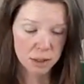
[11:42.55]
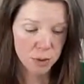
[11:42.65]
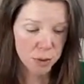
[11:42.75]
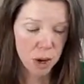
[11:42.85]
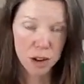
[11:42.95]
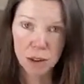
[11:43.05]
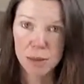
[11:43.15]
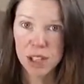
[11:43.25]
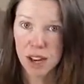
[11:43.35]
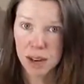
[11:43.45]
You've probably
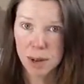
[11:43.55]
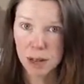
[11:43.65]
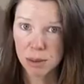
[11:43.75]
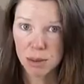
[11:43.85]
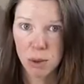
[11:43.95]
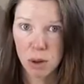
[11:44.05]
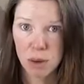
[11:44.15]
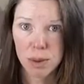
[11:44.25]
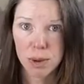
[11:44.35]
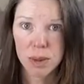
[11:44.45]
heard me talk about it
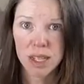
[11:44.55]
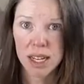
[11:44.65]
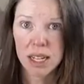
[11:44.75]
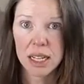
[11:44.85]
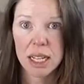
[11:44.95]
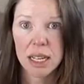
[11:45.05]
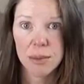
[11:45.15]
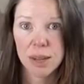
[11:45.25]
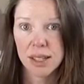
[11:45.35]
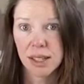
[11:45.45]
before, but we take
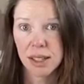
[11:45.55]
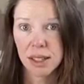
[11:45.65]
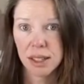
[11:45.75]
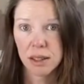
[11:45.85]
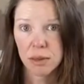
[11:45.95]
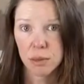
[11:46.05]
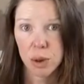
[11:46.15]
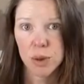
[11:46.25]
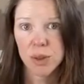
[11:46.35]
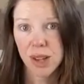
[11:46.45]
basically
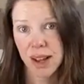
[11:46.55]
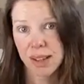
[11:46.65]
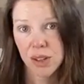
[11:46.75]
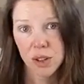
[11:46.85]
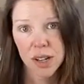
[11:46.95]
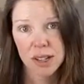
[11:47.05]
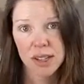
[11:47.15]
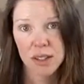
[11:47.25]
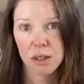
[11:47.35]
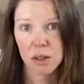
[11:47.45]
produce
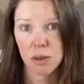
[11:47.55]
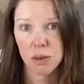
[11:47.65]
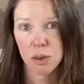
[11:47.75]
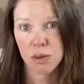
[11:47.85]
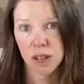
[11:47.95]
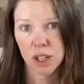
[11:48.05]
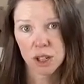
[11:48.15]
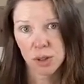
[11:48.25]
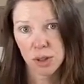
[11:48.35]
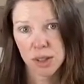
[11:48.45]
concentrates, so fruit and
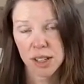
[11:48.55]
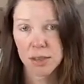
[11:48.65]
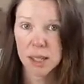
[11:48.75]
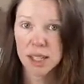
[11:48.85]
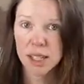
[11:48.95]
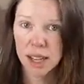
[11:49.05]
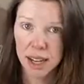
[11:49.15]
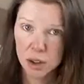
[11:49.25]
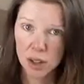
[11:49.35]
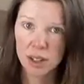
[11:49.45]
vegetables that have been
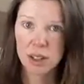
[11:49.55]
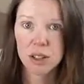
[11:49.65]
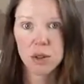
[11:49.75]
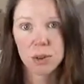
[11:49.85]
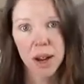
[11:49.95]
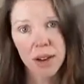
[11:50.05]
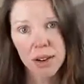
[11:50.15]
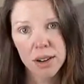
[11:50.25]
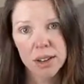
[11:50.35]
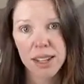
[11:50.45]
dehydrated into a
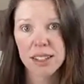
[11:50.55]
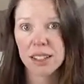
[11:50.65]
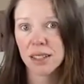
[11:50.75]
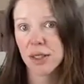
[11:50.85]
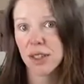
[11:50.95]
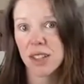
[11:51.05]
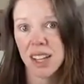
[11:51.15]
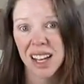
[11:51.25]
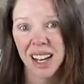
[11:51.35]
powder, and that delivers